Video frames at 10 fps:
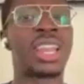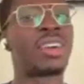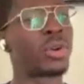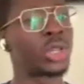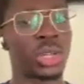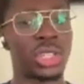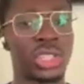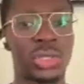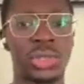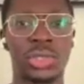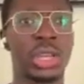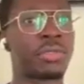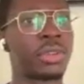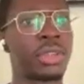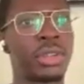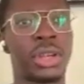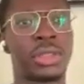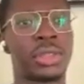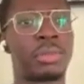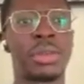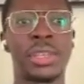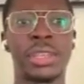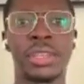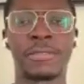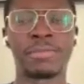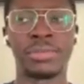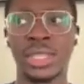And I've always wanted to, so I thought maybe